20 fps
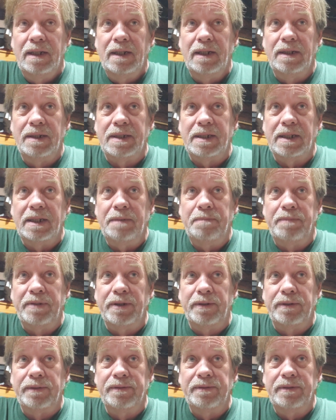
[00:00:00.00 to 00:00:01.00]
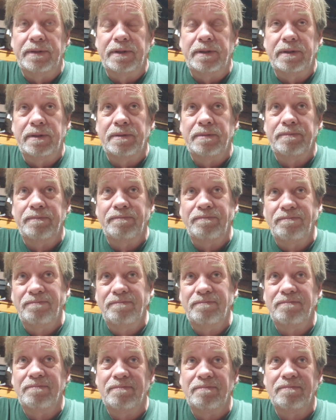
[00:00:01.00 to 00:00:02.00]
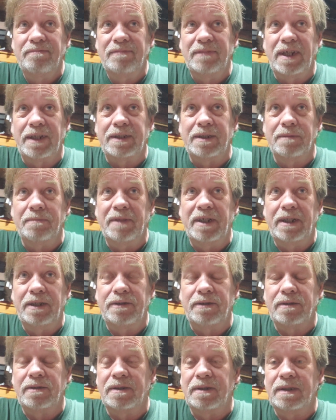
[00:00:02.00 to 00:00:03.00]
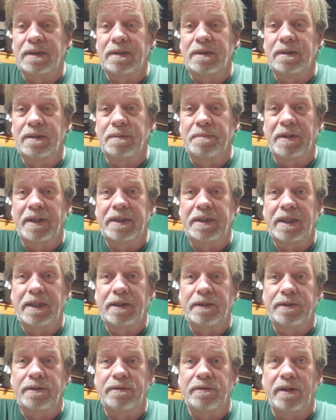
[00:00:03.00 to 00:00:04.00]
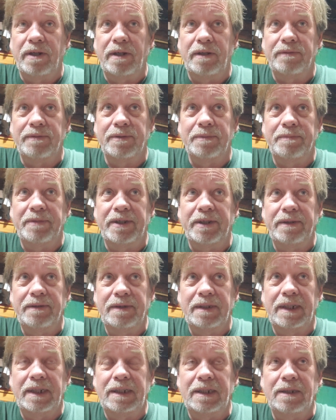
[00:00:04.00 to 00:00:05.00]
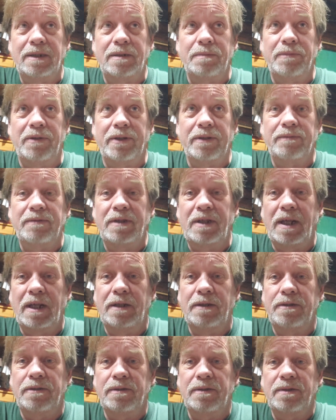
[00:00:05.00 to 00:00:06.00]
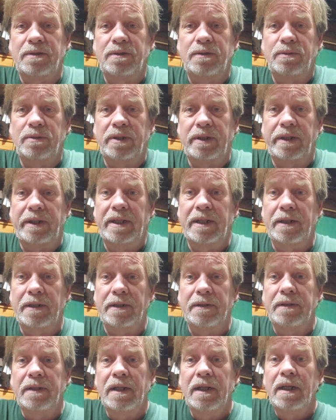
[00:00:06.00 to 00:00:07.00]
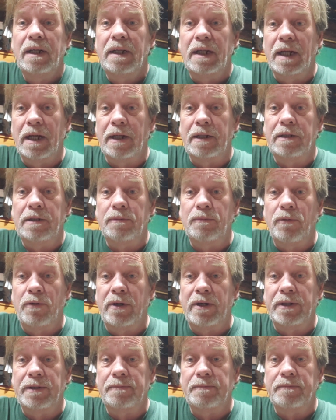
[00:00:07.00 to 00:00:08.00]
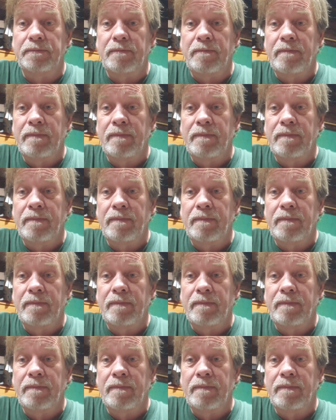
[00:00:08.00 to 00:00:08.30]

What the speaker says: is a built, nothing major because this is my daily driver, but I did some modifications to a 91